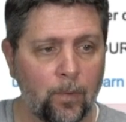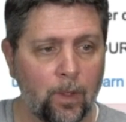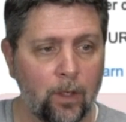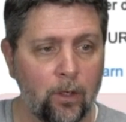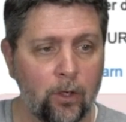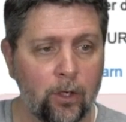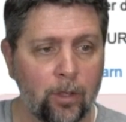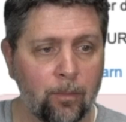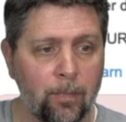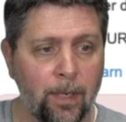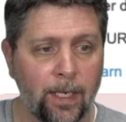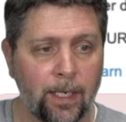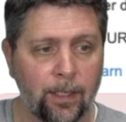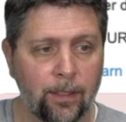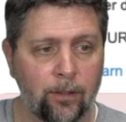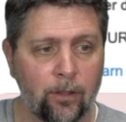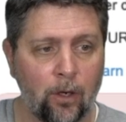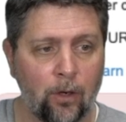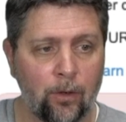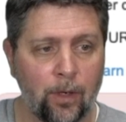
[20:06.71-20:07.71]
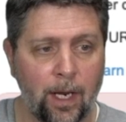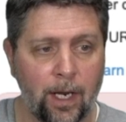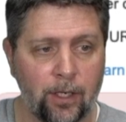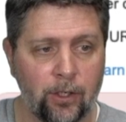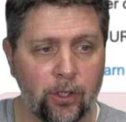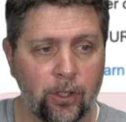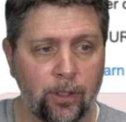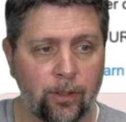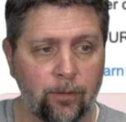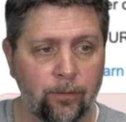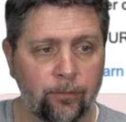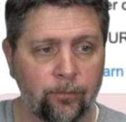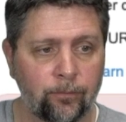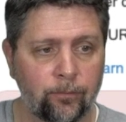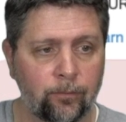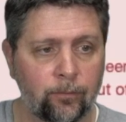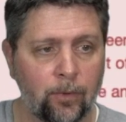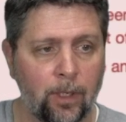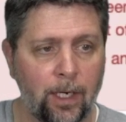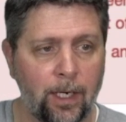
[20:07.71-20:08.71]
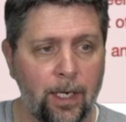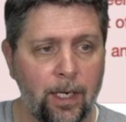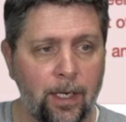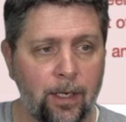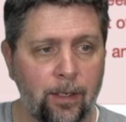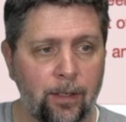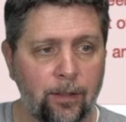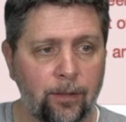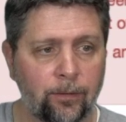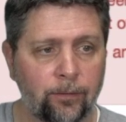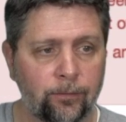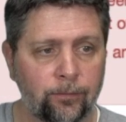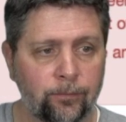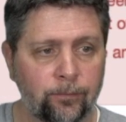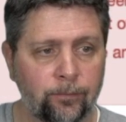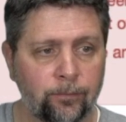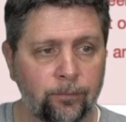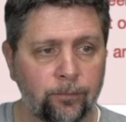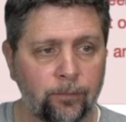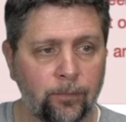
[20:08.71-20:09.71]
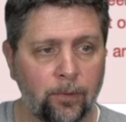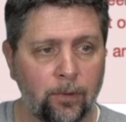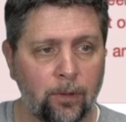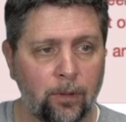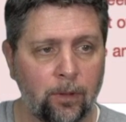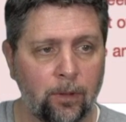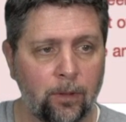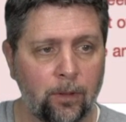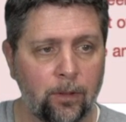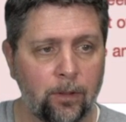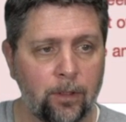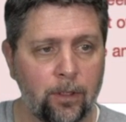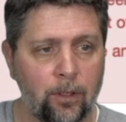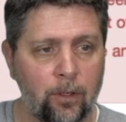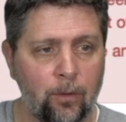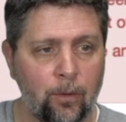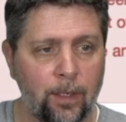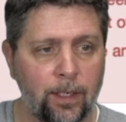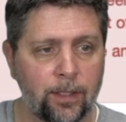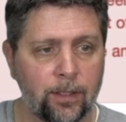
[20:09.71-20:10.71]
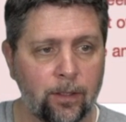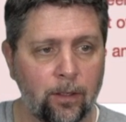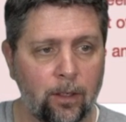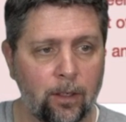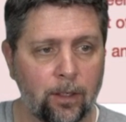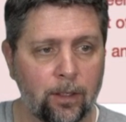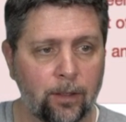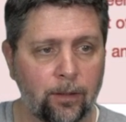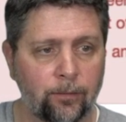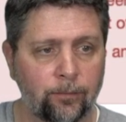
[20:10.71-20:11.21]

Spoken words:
You can make a donation right here to USARK.